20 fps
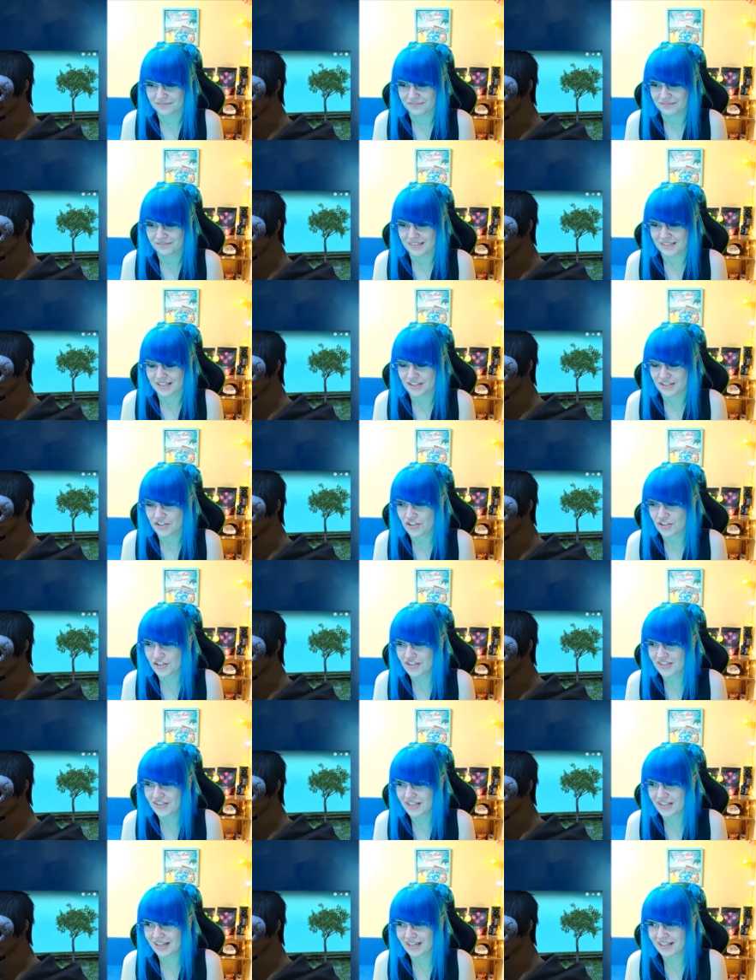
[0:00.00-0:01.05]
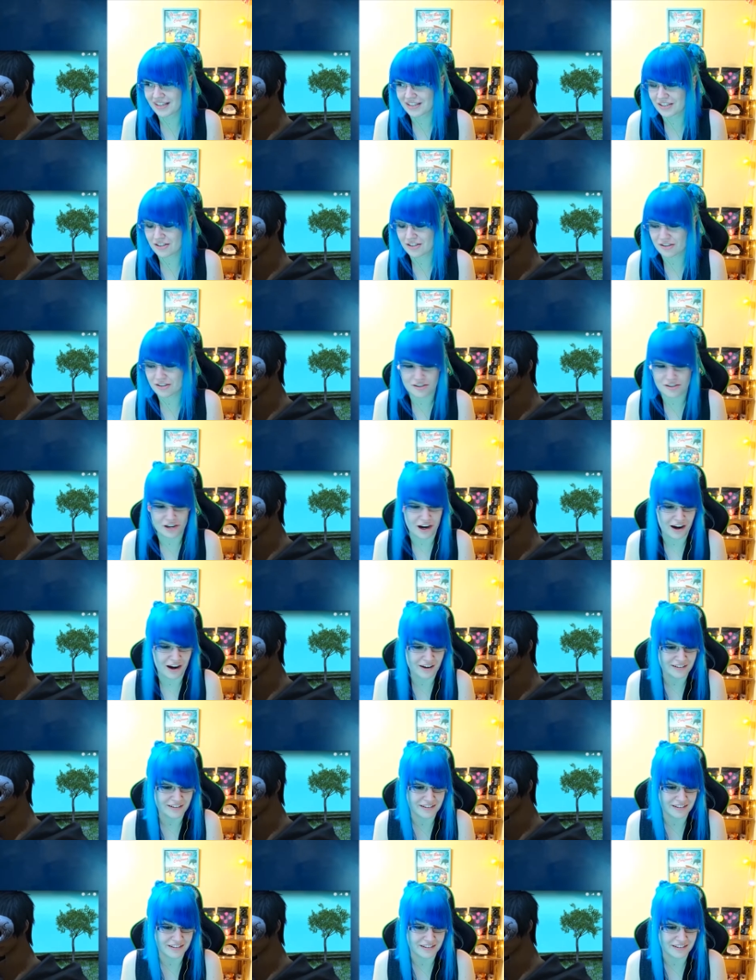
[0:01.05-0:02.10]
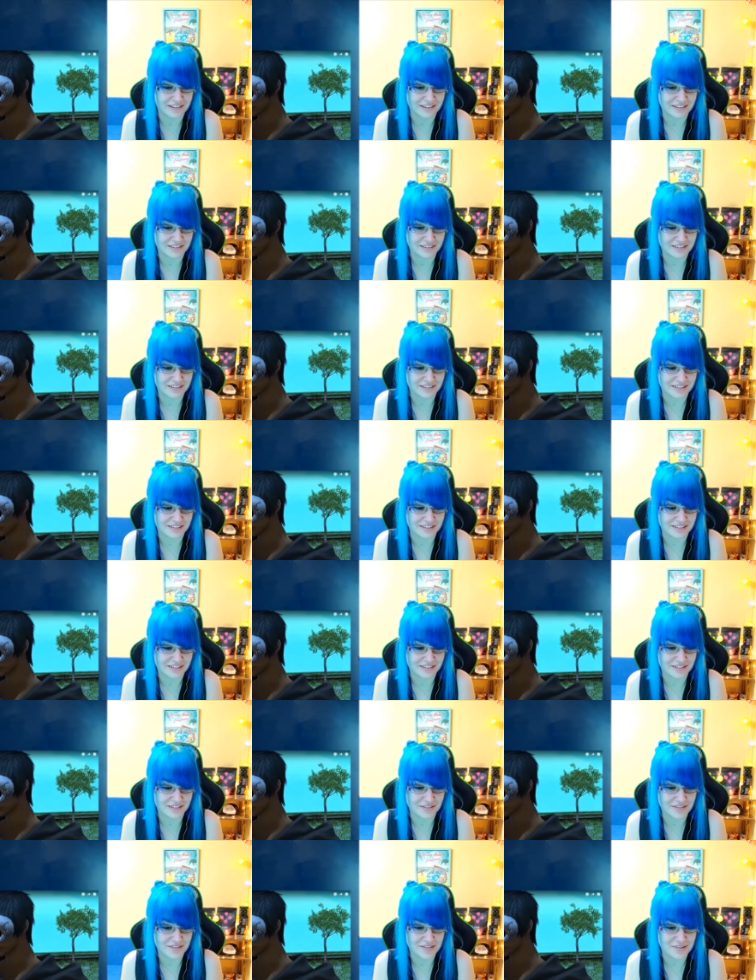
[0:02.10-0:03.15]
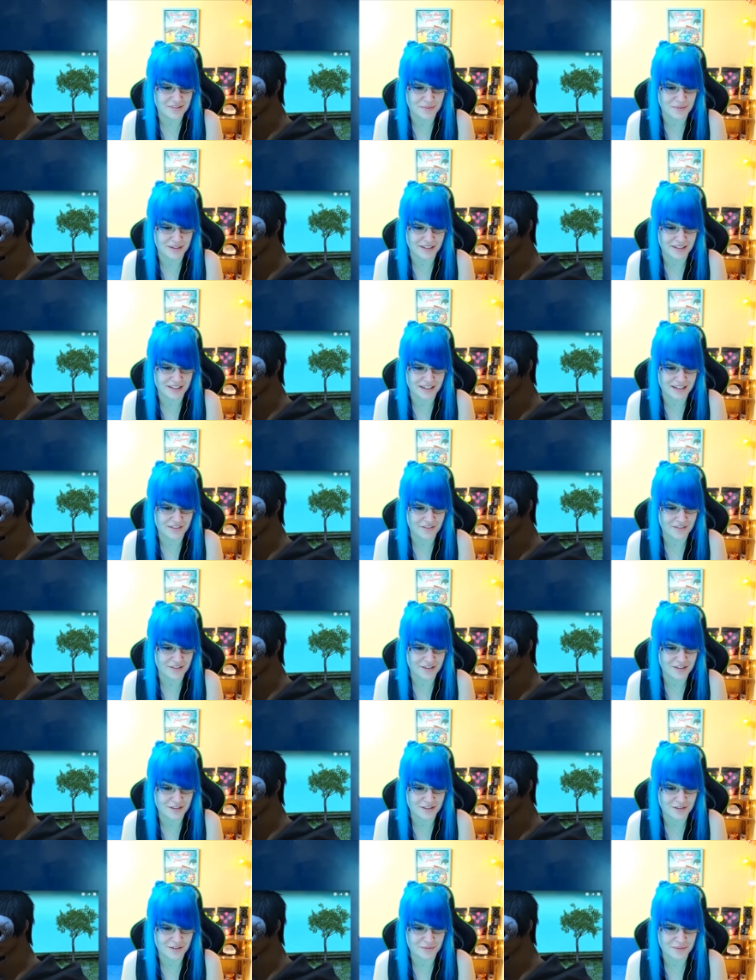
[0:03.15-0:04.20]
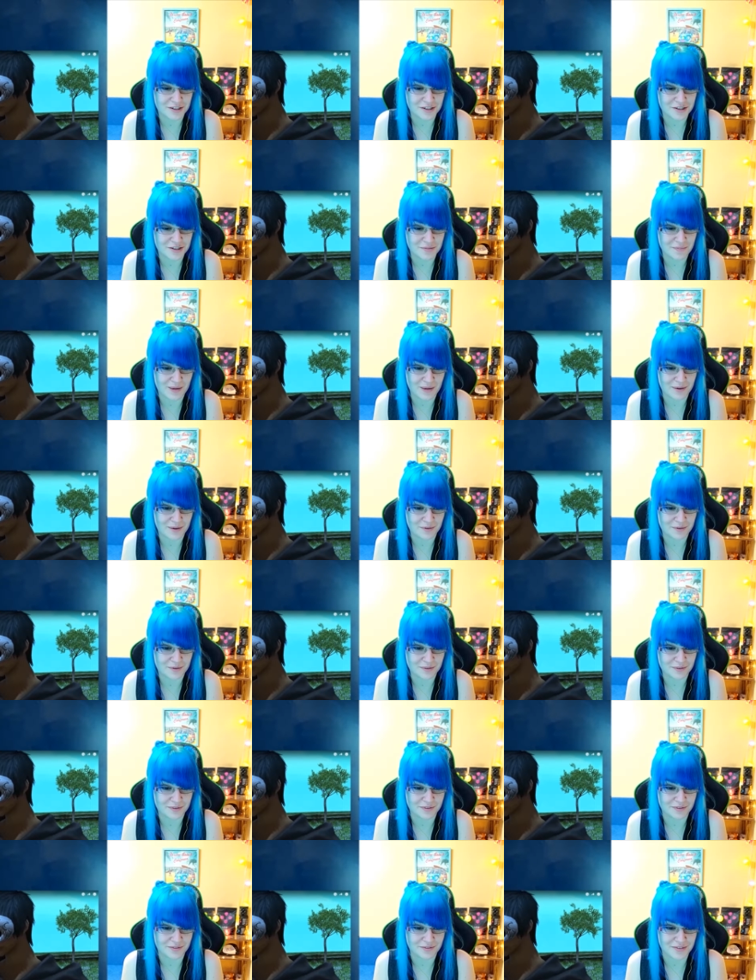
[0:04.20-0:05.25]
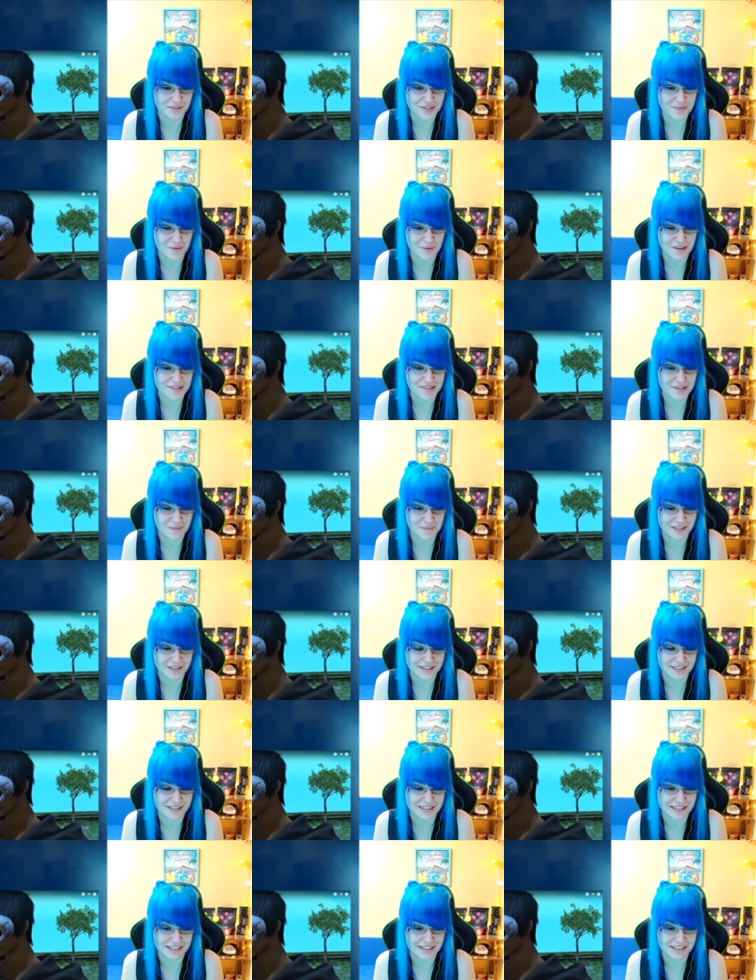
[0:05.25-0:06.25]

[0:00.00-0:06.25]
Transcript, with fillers: She's like a toddler who's been given too much power and responsibility.